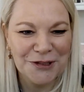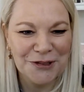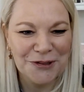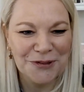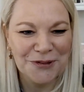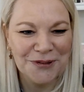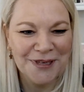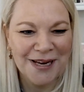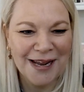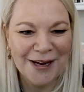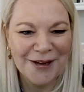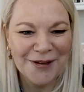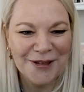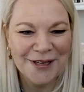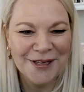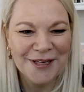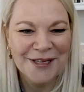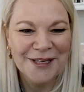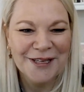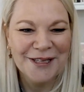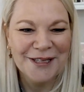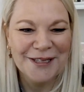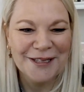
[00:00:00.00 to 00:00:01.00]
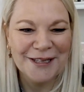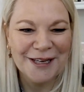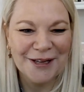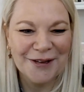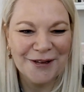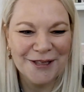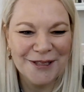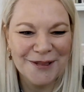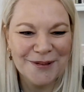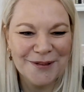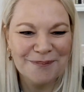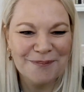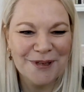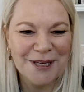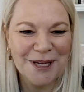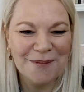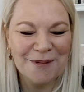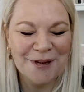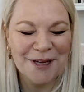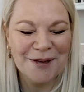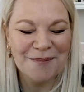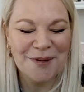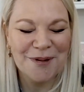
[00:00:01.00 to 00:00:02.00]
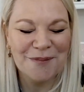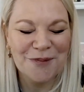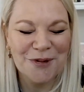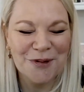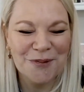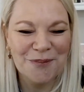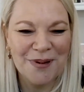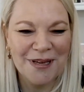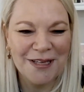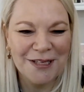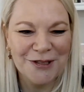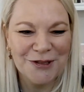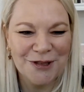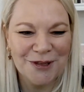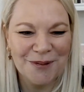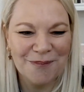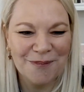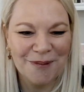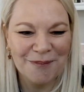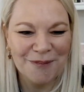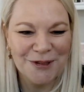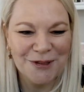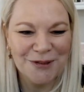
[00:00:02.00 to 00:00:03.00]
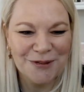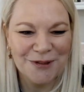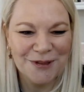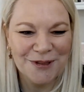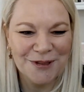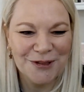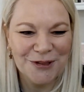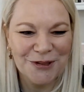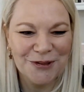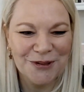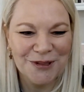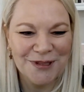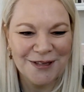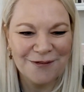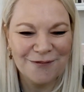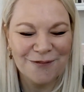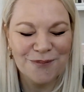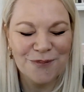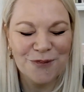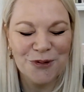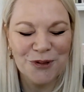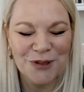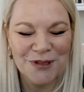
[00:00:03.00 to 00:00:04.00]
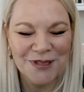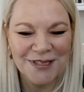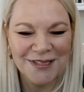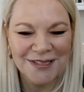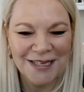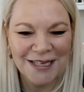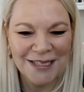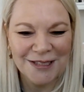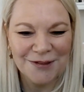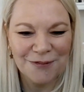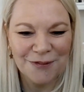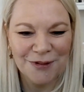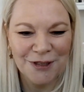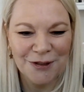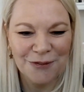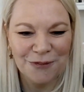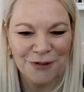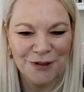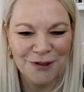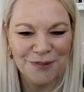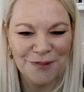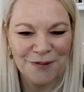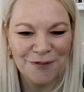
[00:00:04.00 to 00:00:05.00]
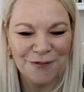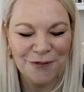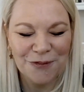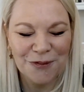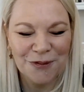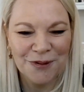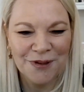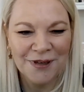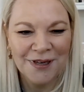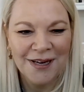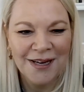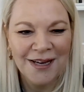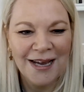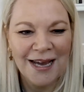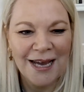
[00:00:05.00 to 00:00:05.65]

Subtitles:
So now it's becoming a bit more mainstream. I'm sure it's even more successful than it was before.